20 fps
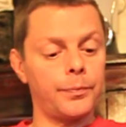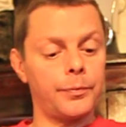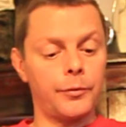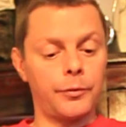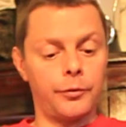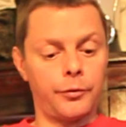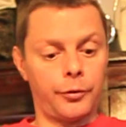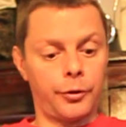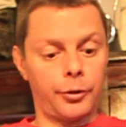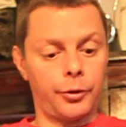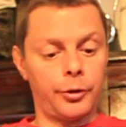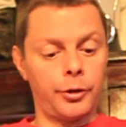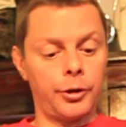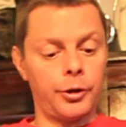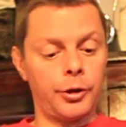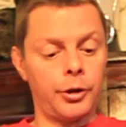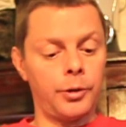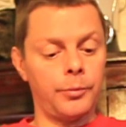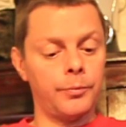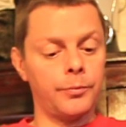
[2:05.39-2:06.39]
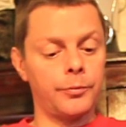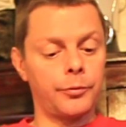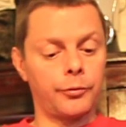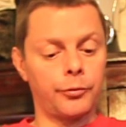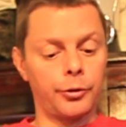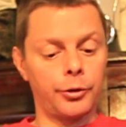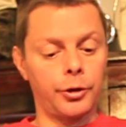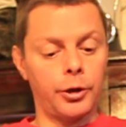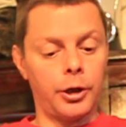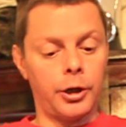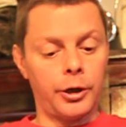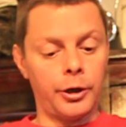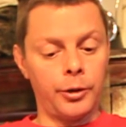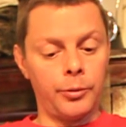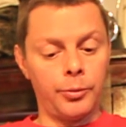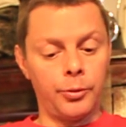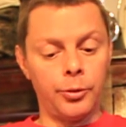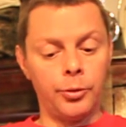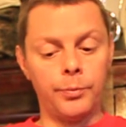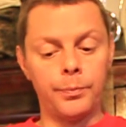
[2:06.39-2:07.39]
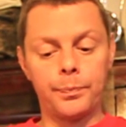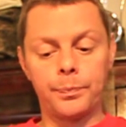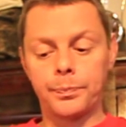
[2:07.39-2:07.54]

very reliable,